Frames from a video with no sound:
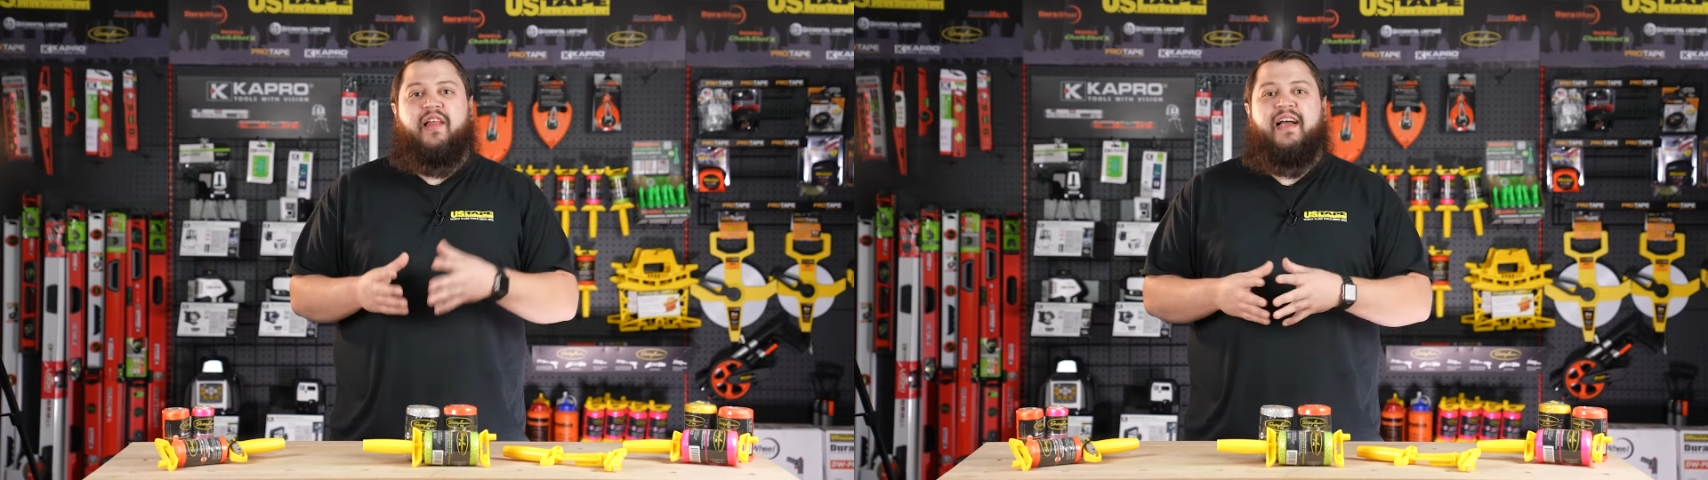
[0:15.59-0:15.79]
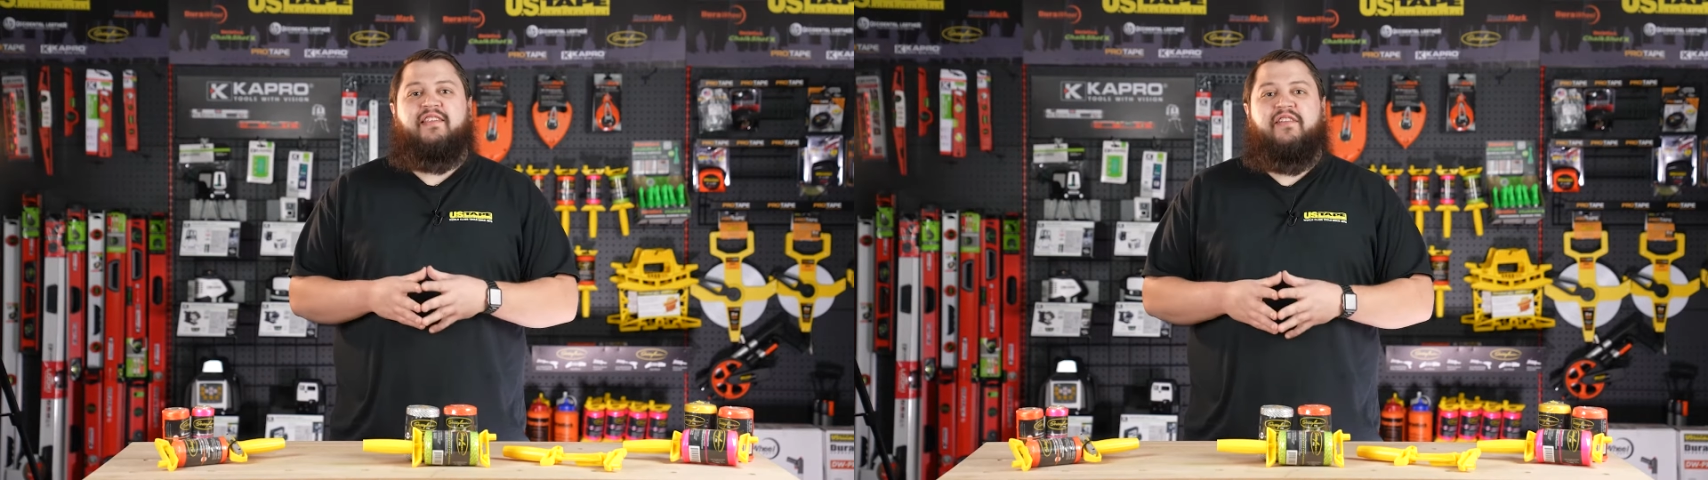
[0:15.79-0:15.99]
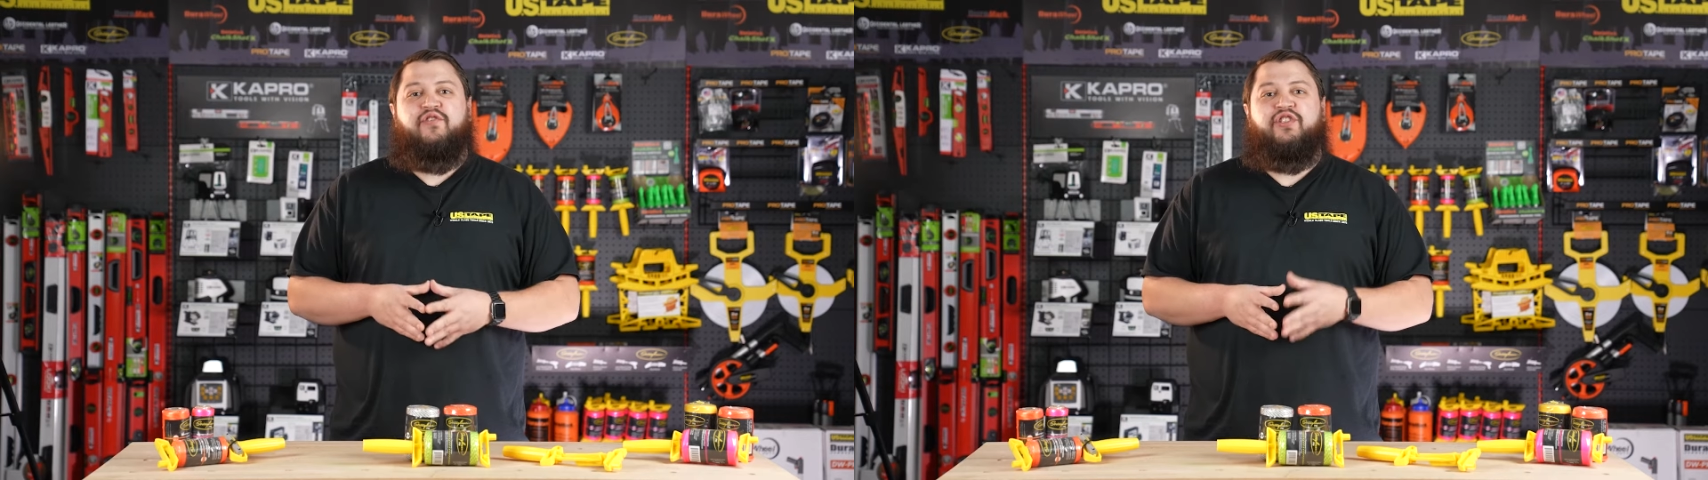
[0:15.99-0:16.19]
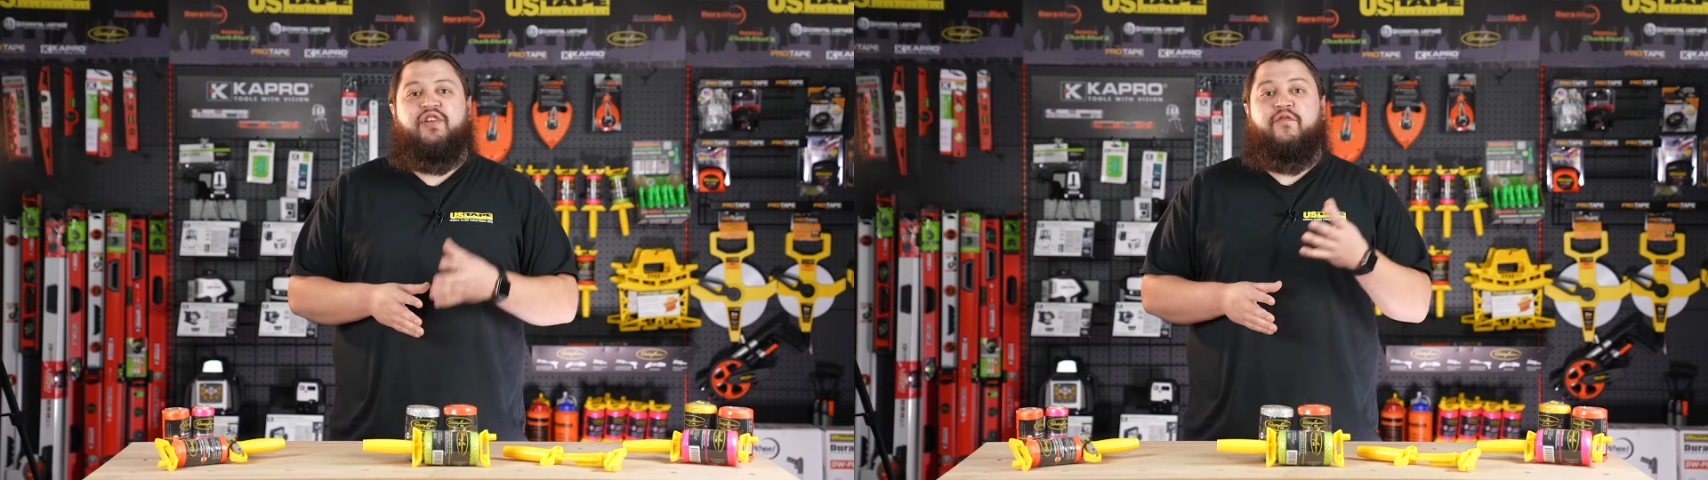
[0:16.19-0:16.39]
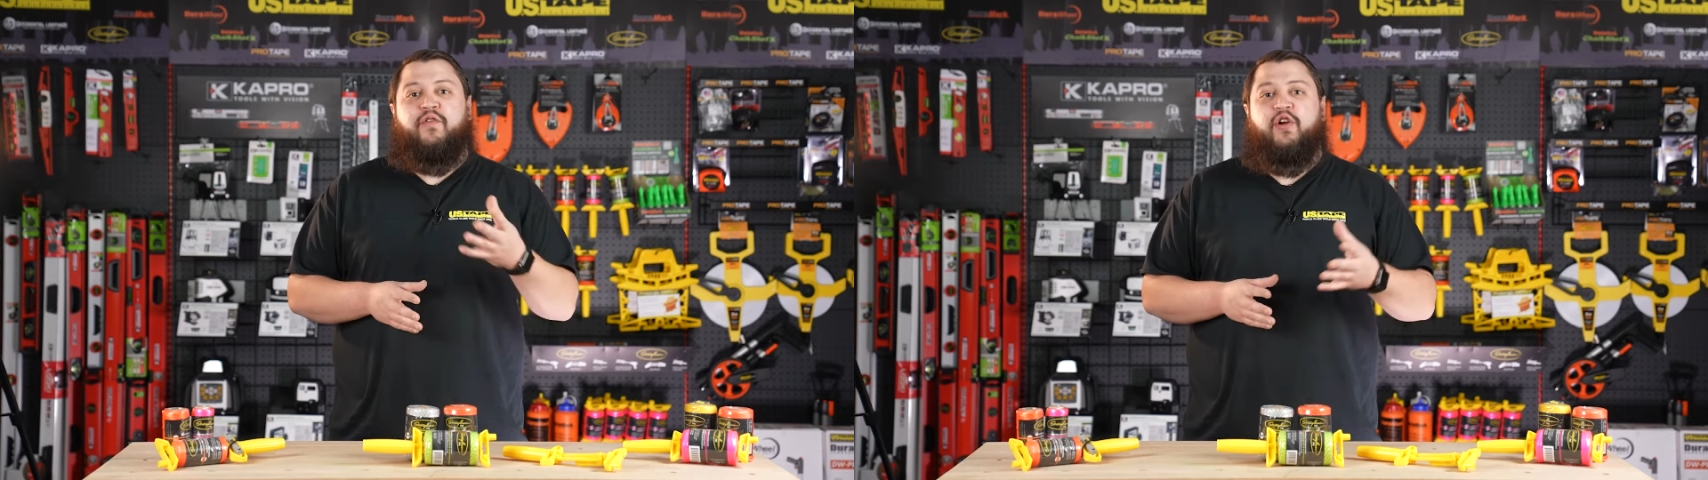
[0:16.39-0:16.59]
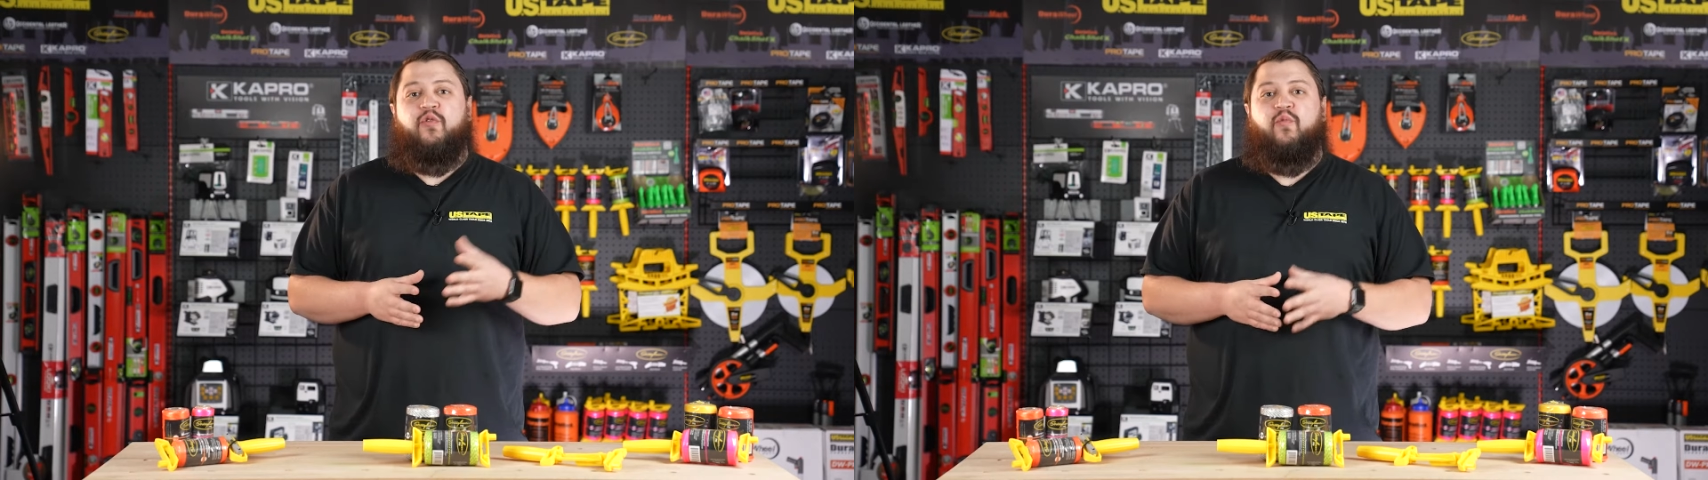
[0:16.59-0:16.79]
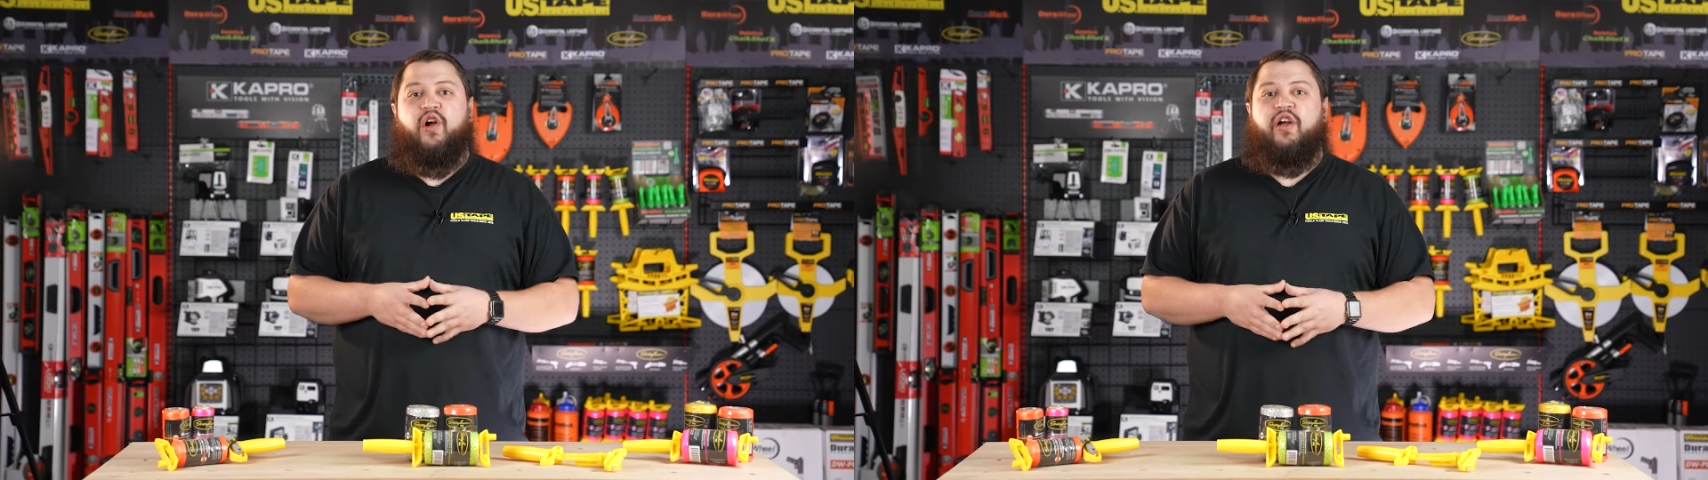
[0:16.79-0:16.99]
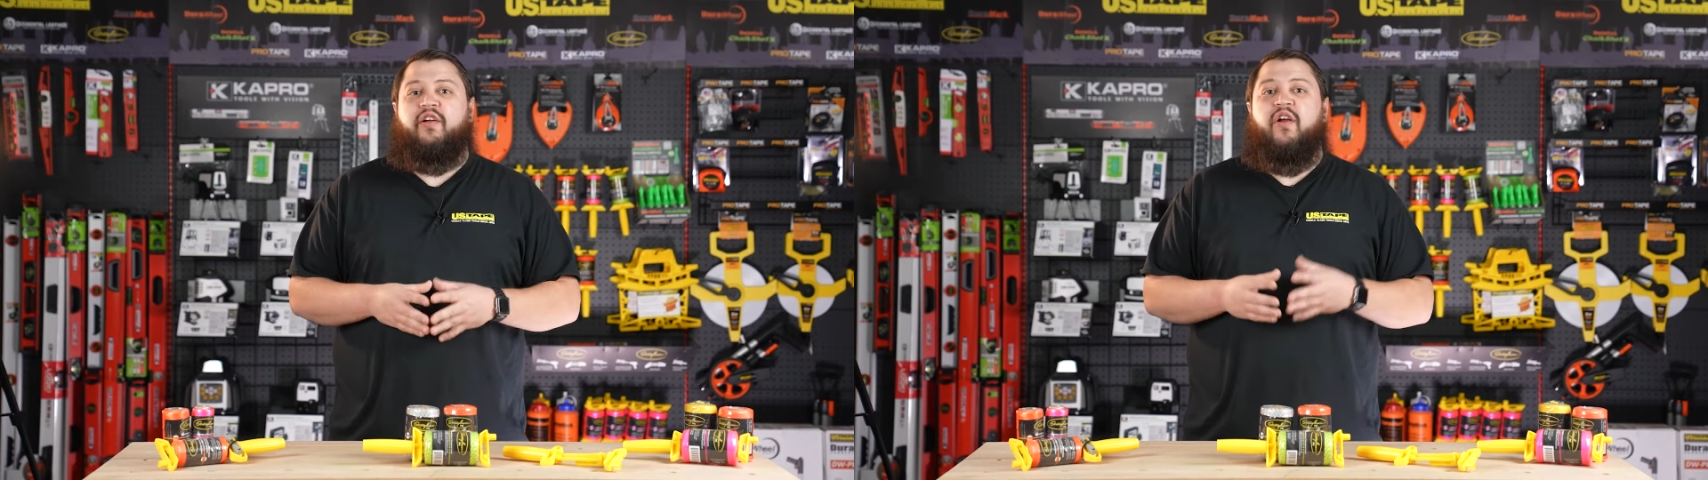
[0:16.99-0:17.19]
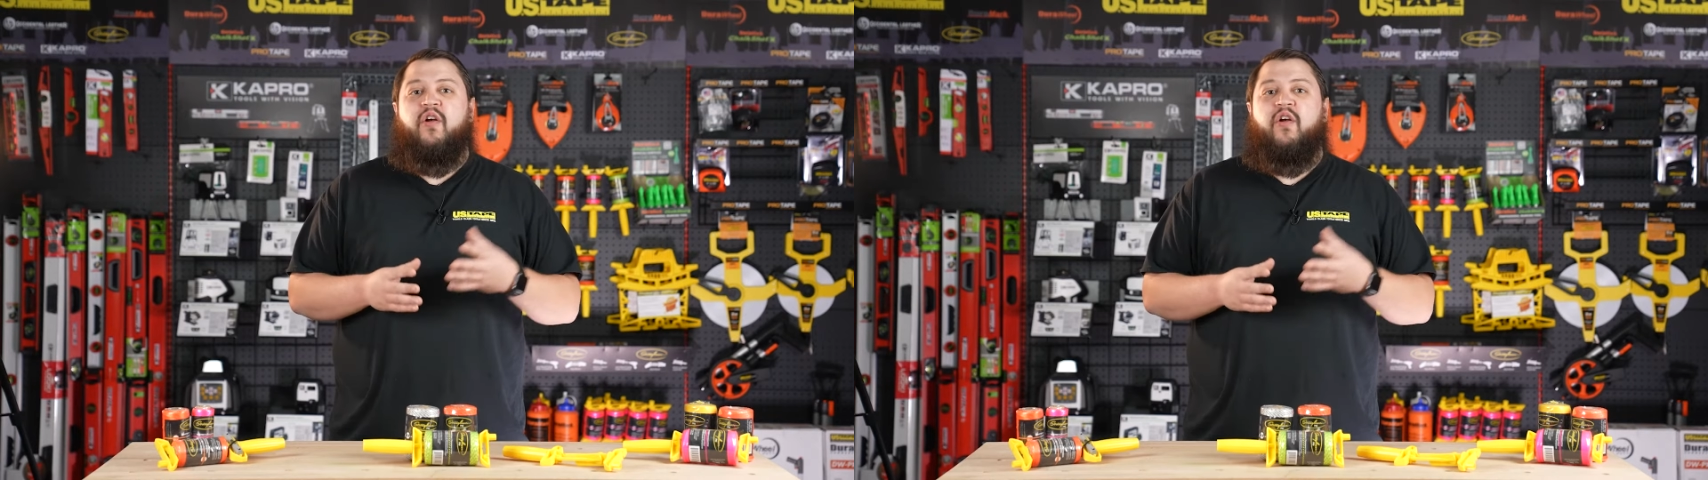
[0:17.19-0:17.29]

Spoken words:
line solution for your work,